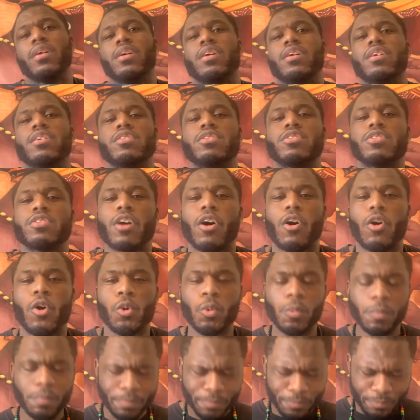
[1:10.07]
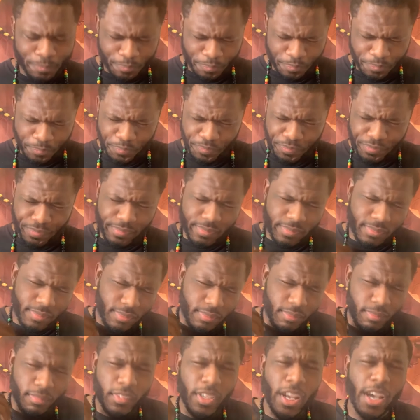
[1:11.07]
So,
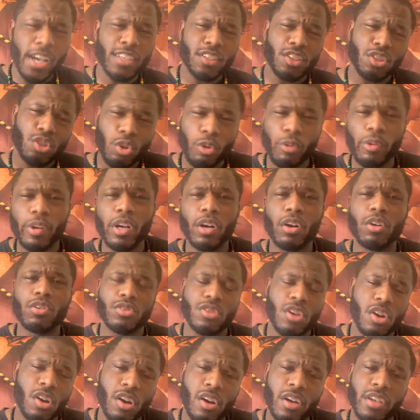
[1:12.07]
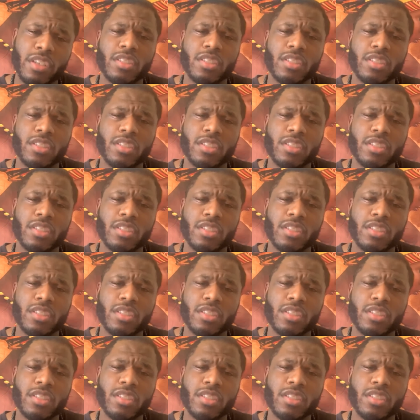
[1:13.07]
as the story goes on,